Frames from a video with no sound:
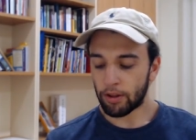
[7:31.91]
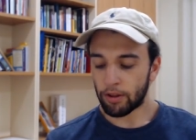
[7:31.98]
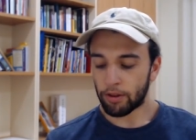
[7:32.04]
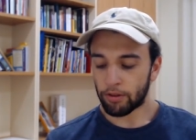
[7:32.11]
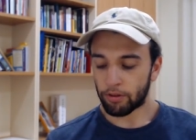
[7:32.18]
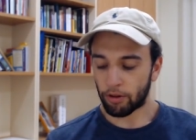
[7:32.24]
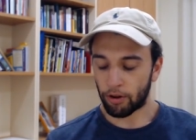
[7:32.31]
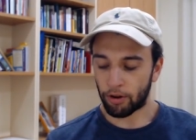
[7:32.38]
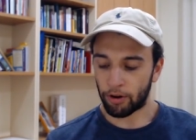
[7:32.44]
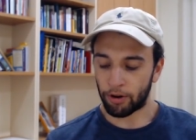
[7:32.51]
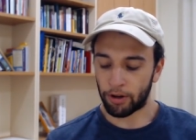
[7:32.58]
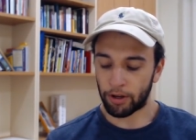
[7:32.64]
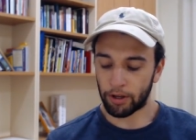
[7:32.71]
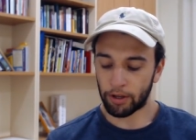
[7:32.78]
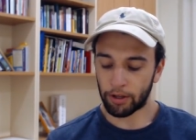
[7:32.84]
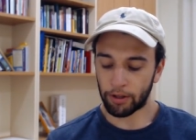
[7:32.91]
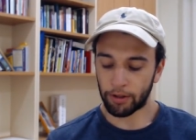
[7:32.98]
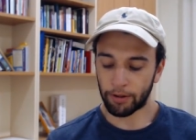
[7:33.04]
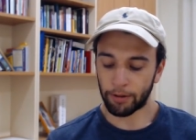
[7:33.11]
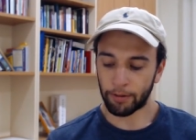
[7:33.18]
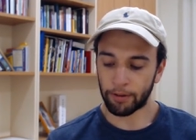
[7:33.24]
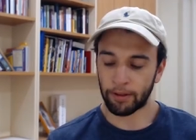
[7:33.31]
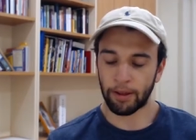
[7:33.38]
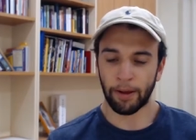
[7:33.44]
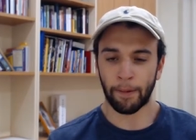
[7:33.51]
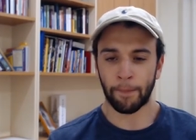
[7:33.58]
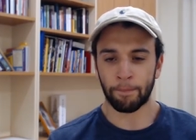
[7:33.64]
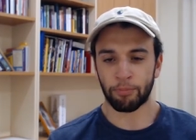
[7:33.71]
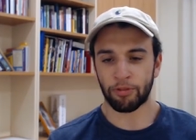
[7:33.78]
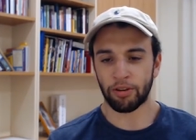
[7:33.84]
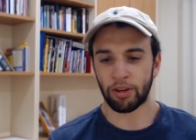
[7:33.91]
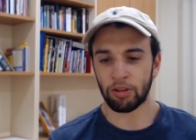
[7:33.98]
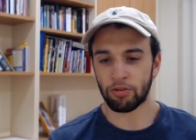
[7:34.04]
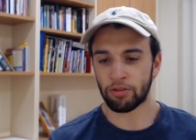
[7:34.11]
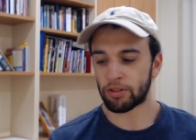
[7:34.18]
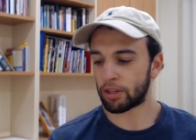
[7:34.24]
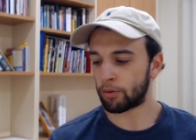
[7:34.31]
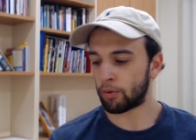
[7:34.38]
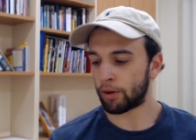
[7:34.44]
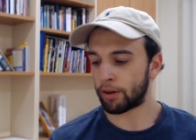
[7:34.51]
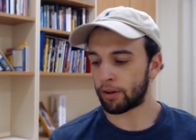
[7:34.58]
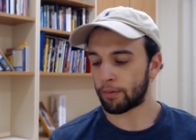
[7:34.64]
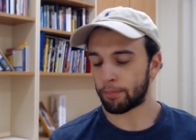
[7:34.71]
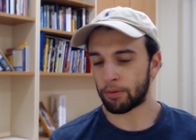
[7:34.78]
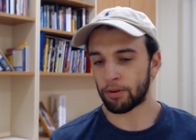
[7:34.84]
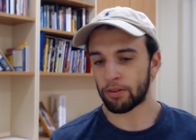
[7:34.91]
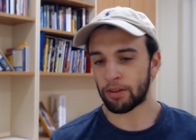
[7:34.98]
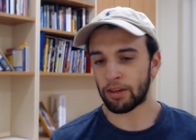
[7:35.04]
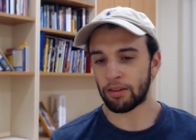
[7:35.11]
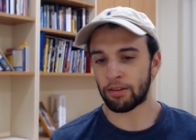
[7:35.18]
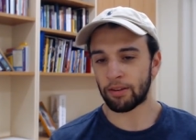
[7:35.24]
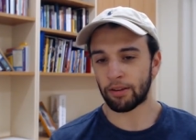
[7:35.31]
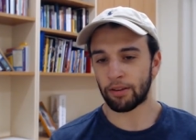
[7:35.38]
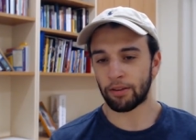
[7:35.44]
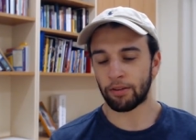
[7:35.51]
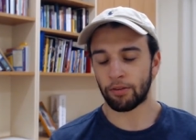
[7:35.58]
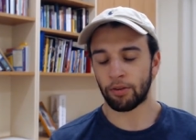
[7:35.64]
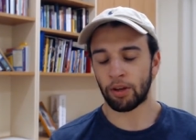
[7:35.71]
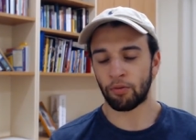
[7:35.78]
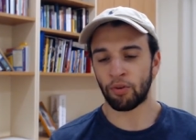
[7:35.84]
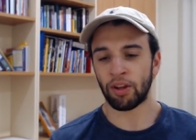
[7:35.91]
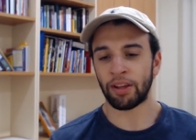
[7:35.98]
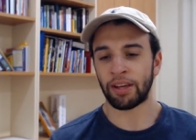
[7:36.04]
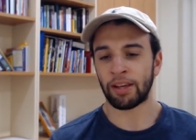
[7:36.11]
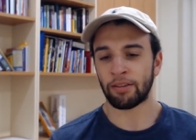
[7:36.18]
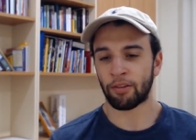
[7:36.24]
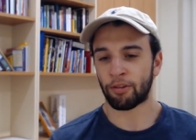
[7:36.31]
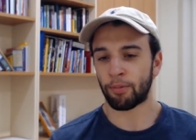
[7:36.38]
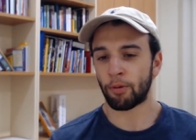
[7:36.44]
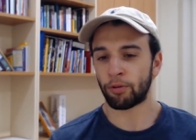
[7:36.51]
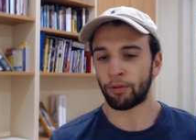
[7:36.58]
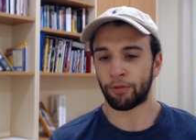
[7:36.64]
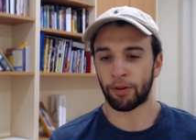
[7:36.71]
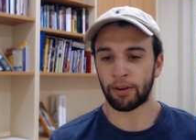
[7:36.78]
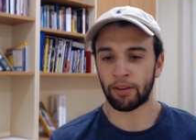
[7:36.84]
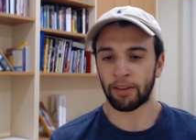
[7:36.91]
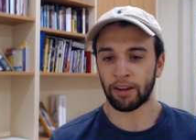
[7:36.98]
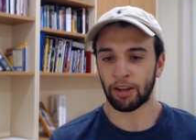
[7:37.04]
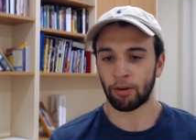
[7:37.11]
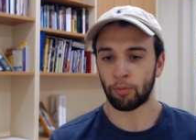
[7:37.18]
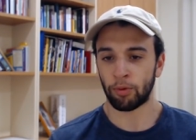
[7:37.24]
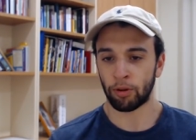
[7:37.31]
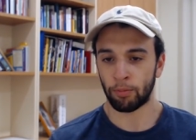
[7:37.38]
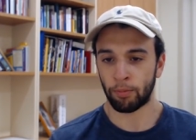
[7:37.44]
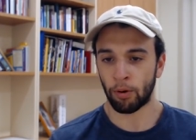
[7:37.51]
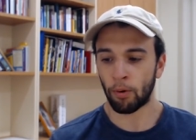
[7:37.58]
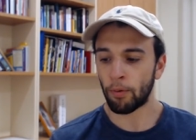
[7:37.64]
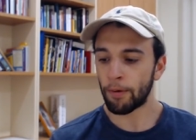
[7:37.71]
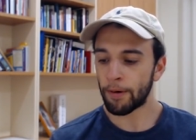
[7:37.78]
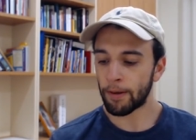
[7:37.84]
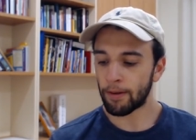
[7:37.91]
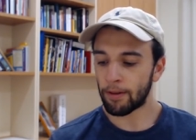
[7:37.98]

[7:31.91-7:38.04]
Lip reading: So yeah, it's an interesting one, because he's a small defender that can win the ball.